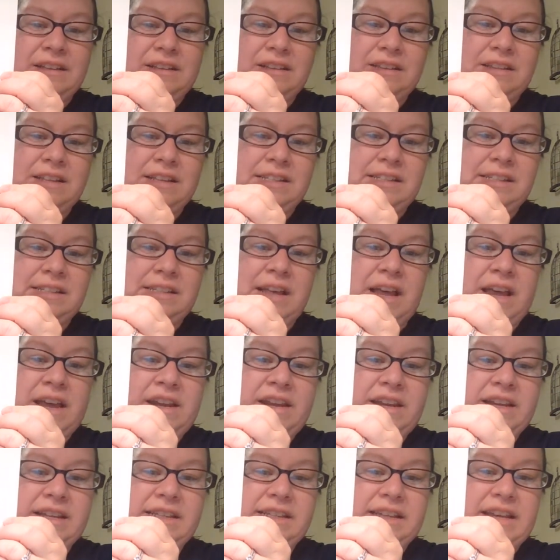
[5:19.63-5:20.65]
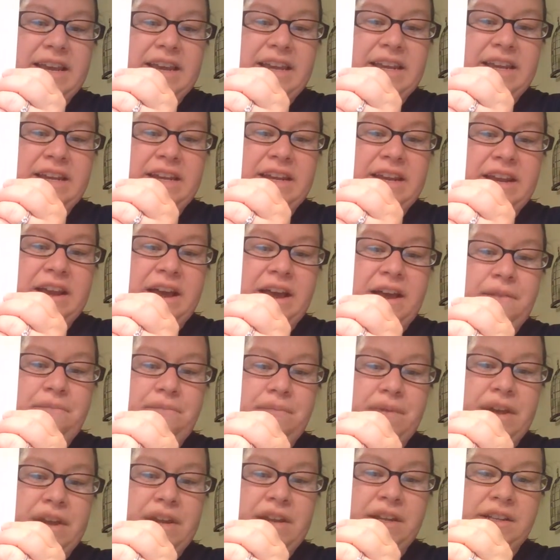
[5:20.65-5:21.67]
The sun is heating it up
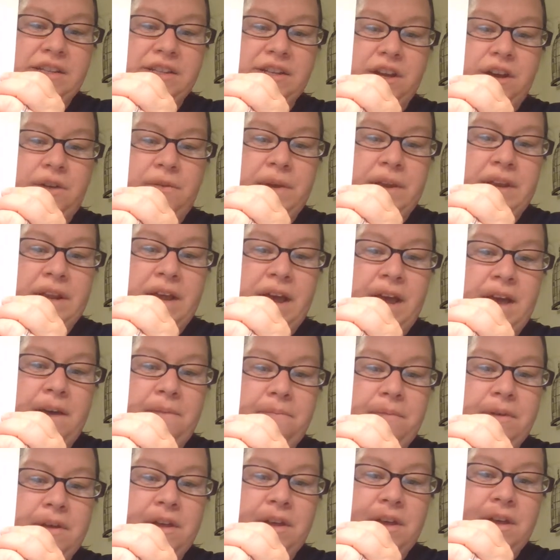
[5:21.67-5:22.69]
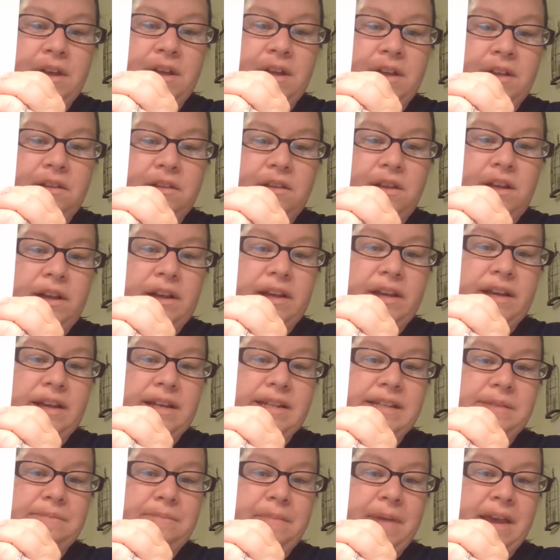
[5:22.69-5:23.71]
and it's going up. Look,
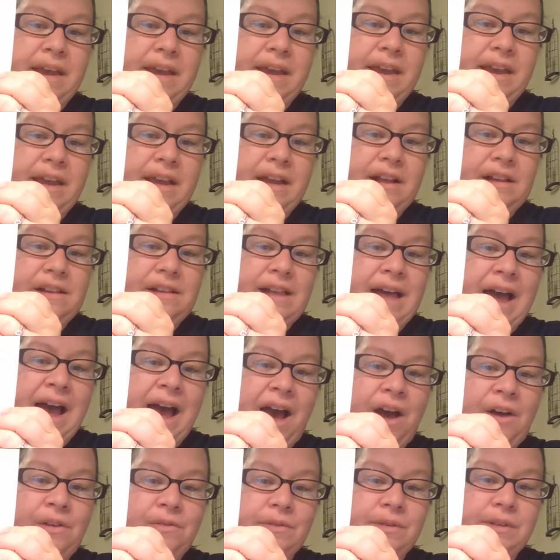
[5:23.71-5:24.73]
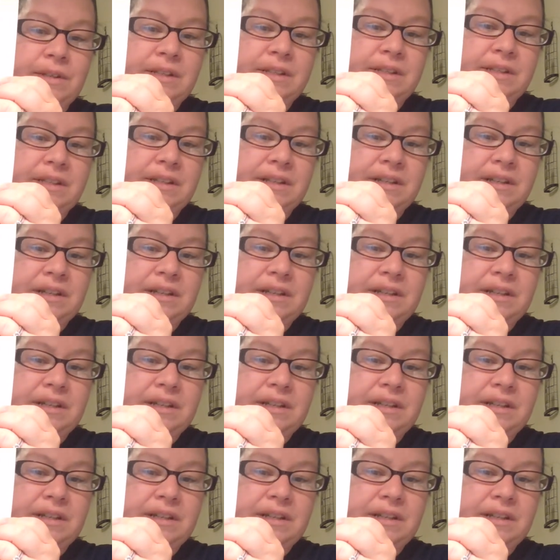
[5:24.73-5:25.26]
it's making clouds.